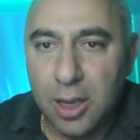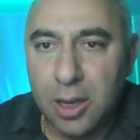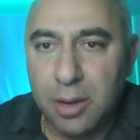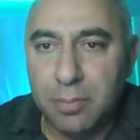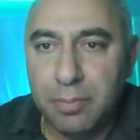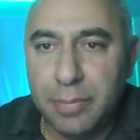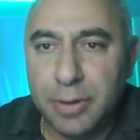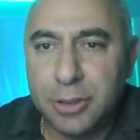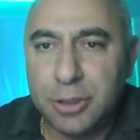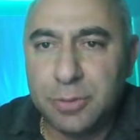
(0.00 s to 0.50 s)

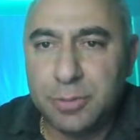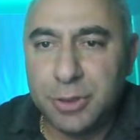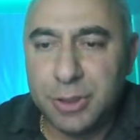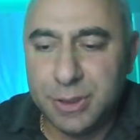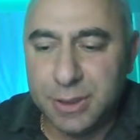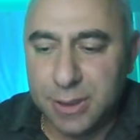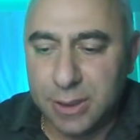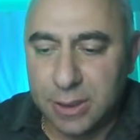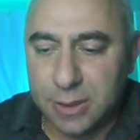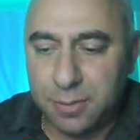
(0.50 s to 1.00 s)
Bishop
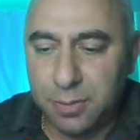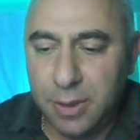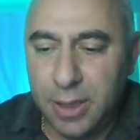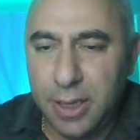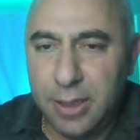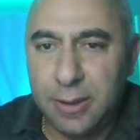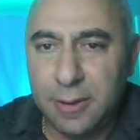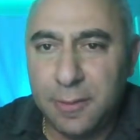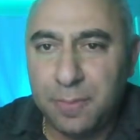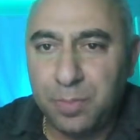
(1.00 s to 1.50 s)
g6
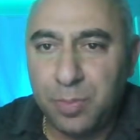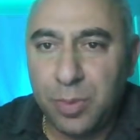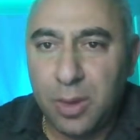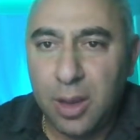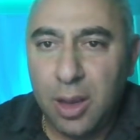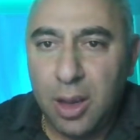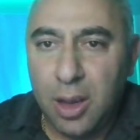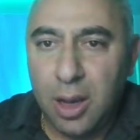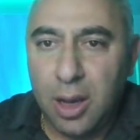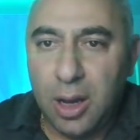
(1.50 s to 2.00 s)
played.
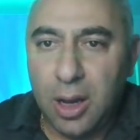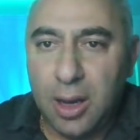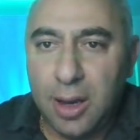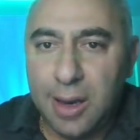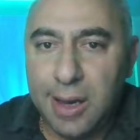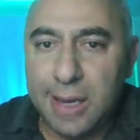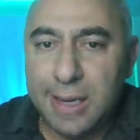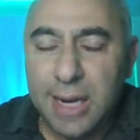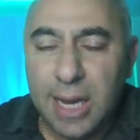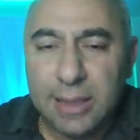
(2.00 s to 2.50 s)

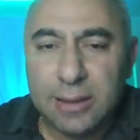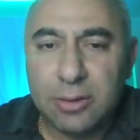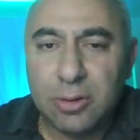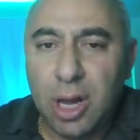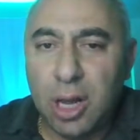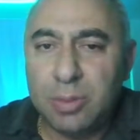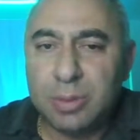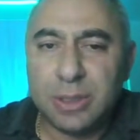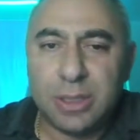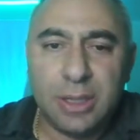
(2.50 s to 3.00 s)
Another
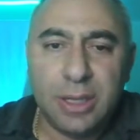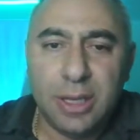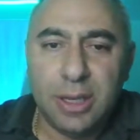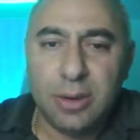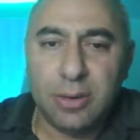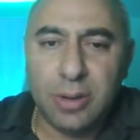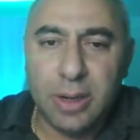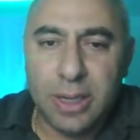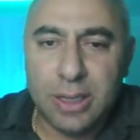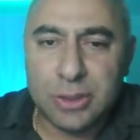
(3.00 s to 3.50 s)
option
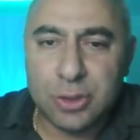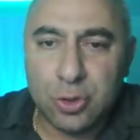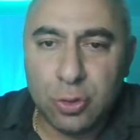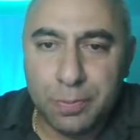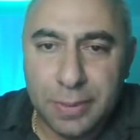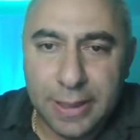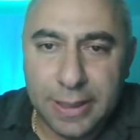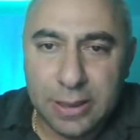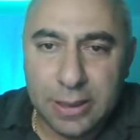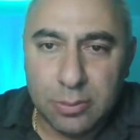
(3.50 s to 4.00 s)
here is to
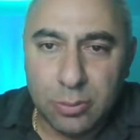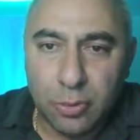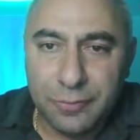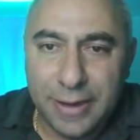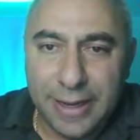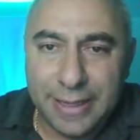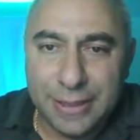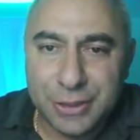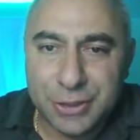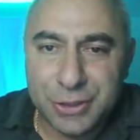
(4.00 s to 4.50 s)
play the move
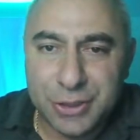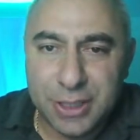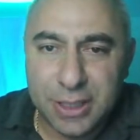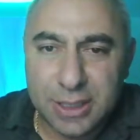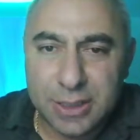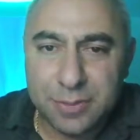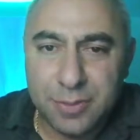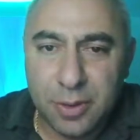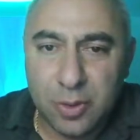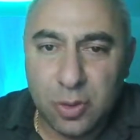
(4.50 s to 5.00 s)

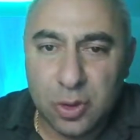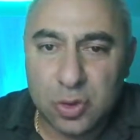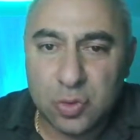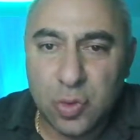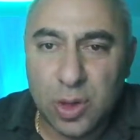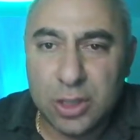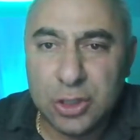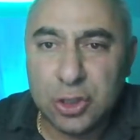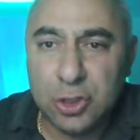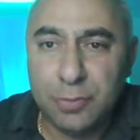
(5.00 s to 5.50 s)
h6, because
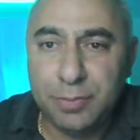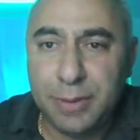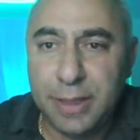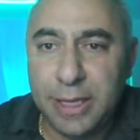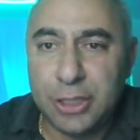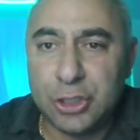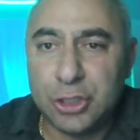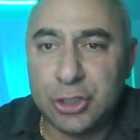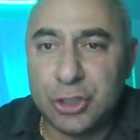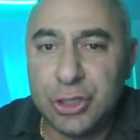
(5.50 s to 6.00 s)
once you
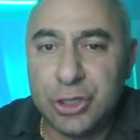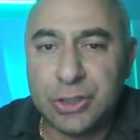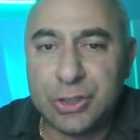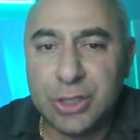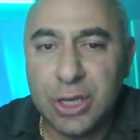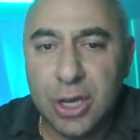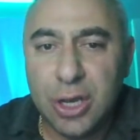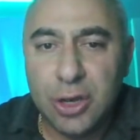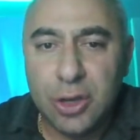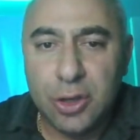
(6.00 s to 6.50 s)
play h6,
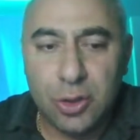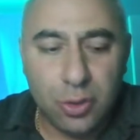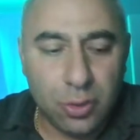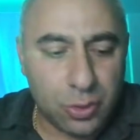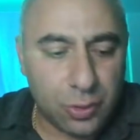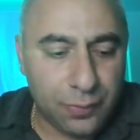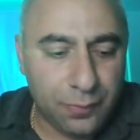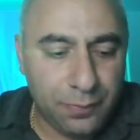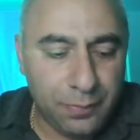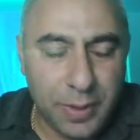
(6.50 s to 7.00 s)
you're
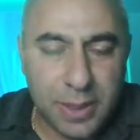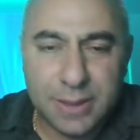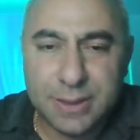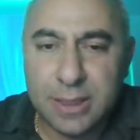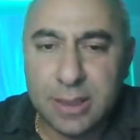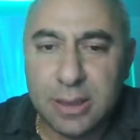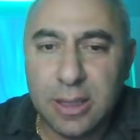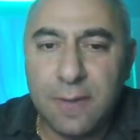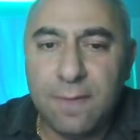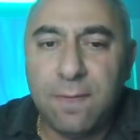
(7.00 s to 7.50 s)

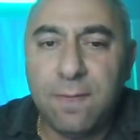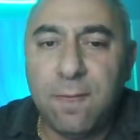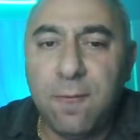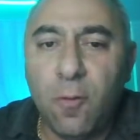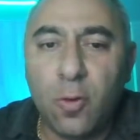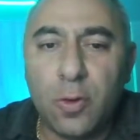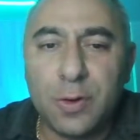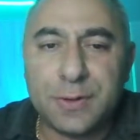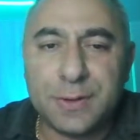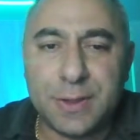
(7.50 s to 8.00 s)
basically
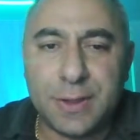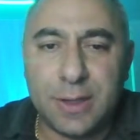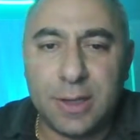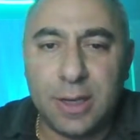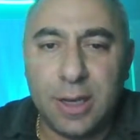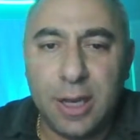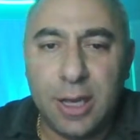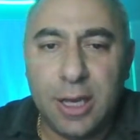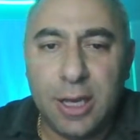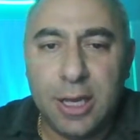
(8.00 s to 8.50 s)
forcing
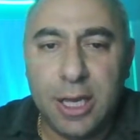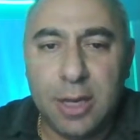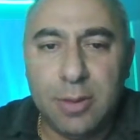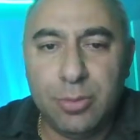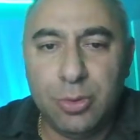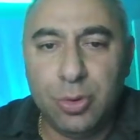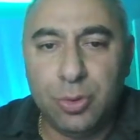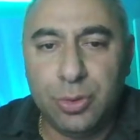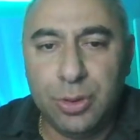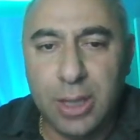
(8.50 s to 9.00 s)
him
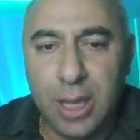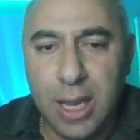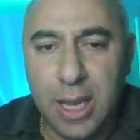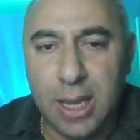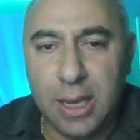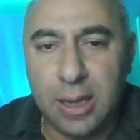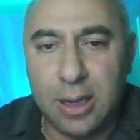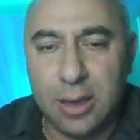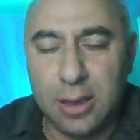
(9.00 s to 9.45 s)
to take,